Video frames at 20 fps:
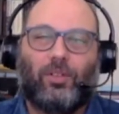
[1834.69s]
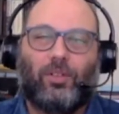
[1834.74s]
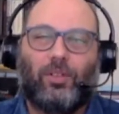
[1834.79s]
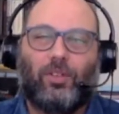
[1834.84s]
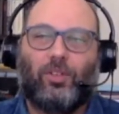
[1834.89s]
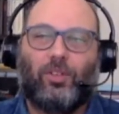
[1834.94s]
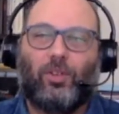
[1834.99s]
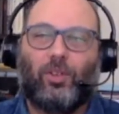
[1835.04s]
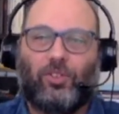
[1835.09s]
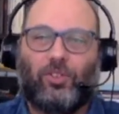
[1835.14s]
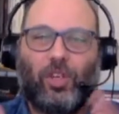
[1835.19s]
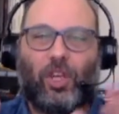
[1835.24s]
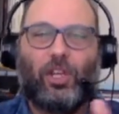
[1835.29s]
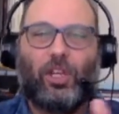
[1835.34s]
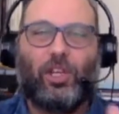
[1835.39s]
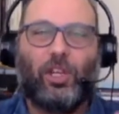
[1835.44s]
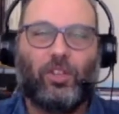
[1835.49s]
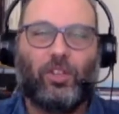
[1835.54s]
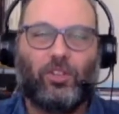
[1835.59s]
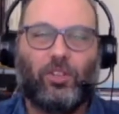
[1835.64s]
So the
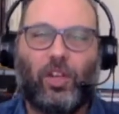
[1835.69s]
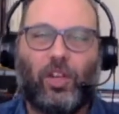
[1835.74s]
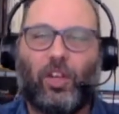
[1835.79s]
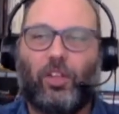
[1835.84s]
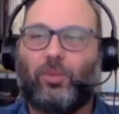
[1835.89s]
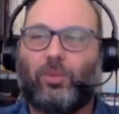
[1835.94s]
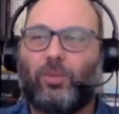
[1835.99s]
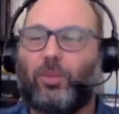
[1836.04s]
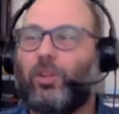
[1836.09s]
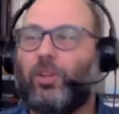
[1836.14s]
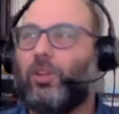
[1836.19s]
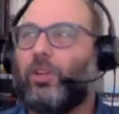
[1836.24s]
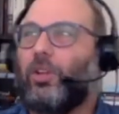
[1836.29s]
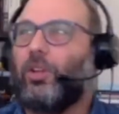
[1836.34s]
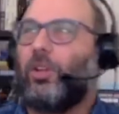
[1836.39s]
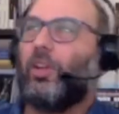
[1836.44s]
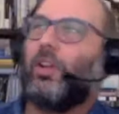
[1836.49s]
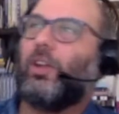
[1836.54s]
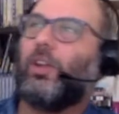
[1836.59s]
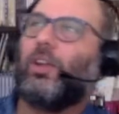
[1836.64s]
psyche is the iceberg,
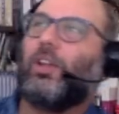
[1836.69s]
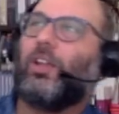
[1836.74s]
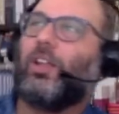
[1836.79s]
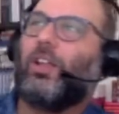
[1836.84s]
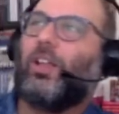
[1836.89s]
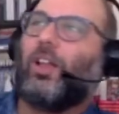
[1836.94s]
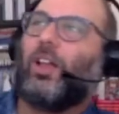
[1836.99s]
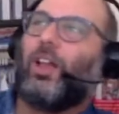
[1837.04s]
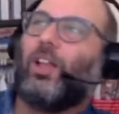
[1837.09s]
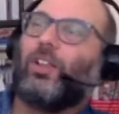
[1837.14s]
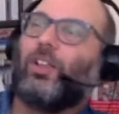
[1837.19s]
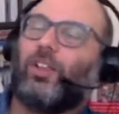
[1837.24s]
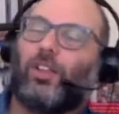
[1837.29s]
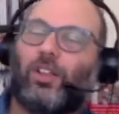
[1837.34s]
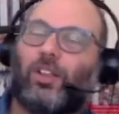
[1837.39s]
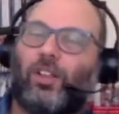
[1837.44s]
and